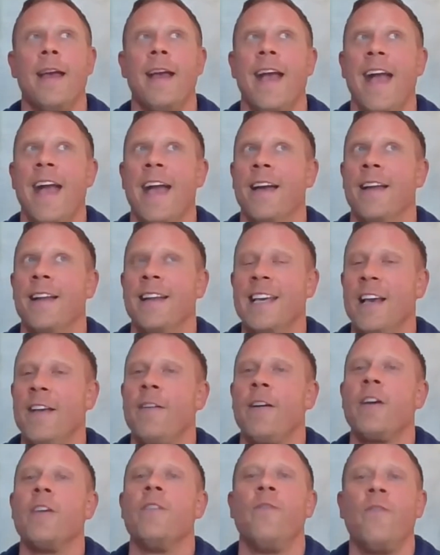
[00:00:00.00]
and he
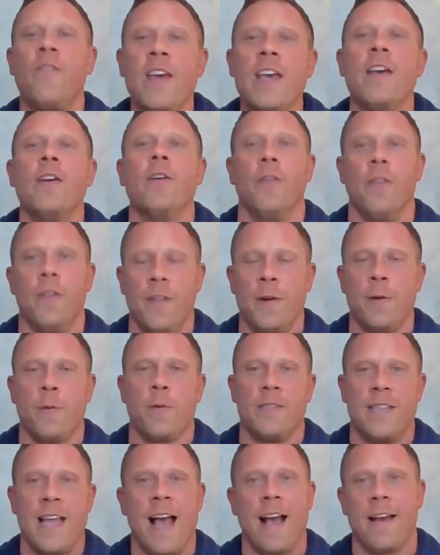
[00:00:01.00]
could feel that there
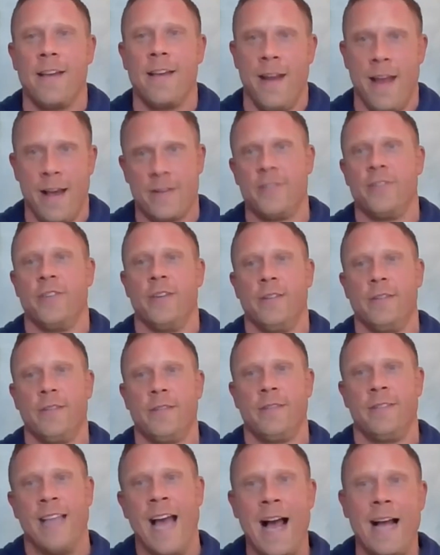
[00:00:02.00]
was that connection.
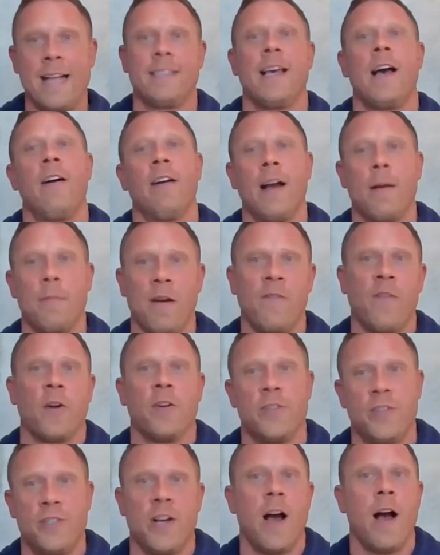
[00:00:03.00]
That's how I got my
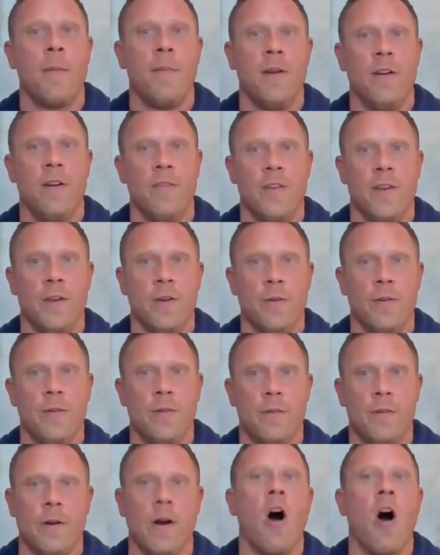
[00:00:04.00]
first job interview
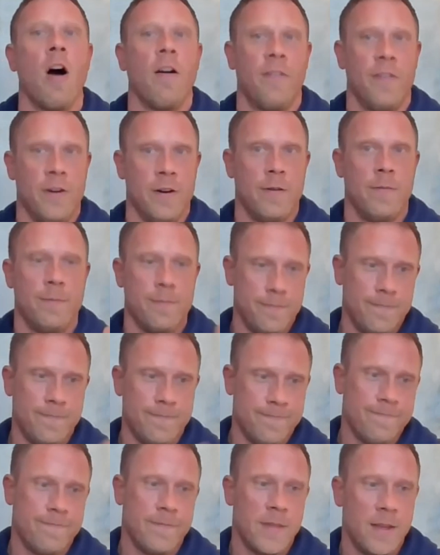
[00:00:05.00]
or offer,
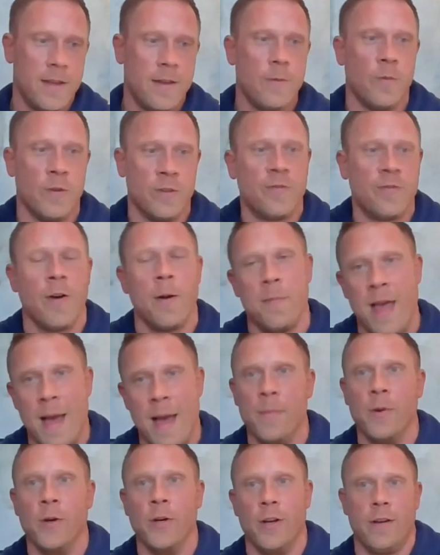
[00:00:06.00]
was from
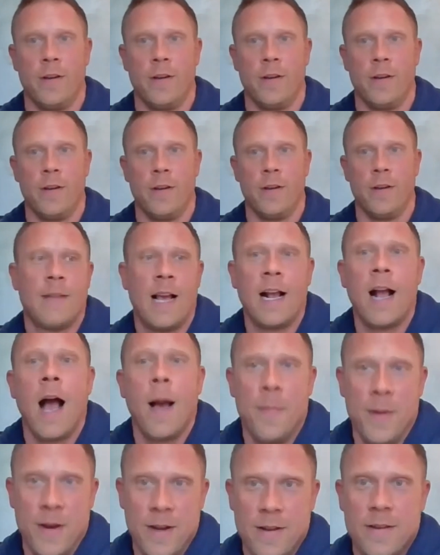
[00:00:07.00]
that book. I
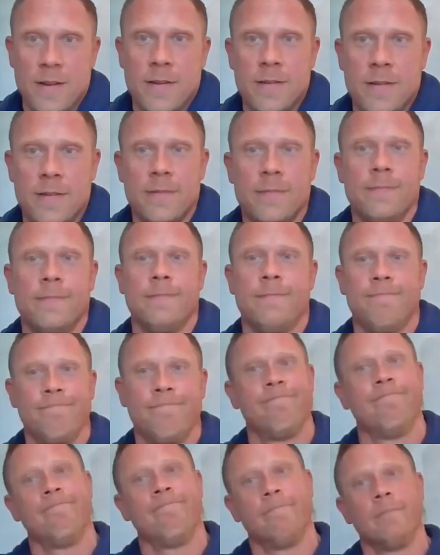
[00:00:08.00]
copied it.
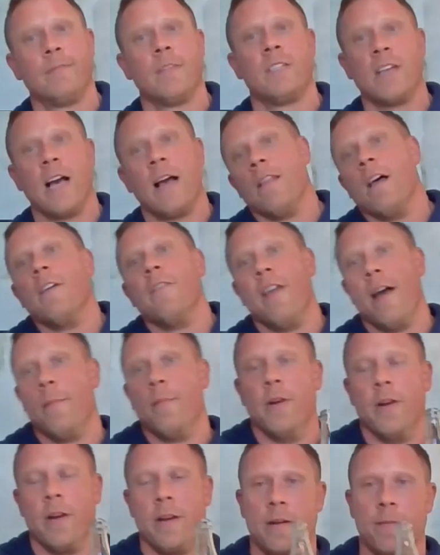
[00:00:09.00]
So I love that book.